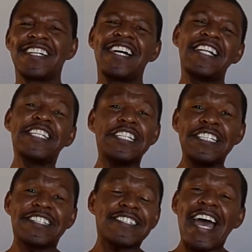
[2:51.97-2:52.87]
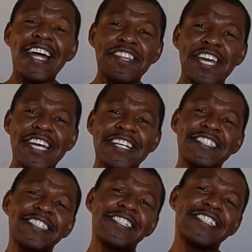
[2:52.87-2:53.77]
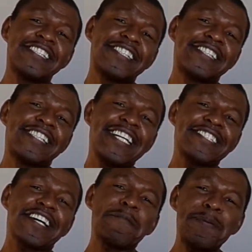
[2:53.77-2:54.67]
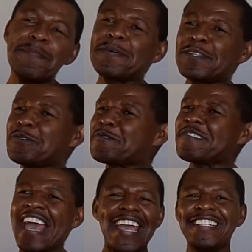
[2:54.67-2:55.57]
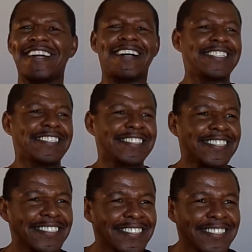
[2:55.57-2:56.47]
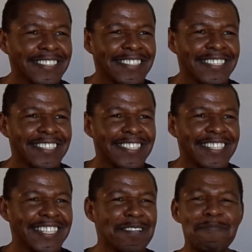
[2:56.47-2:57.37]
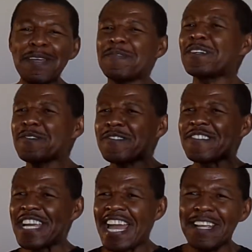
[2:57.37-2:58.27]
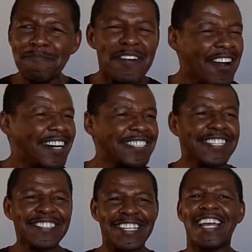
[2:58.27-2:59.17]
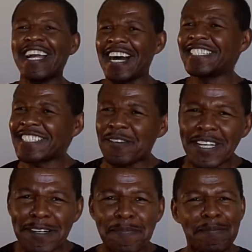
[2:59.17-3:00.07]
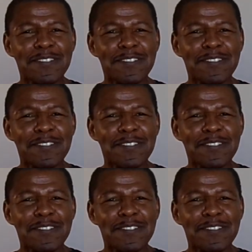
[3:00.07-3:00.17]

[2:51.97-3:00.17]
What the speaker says: And the sad thing is, these are the people who create guns. The people who create guns are saying guns don't kill people.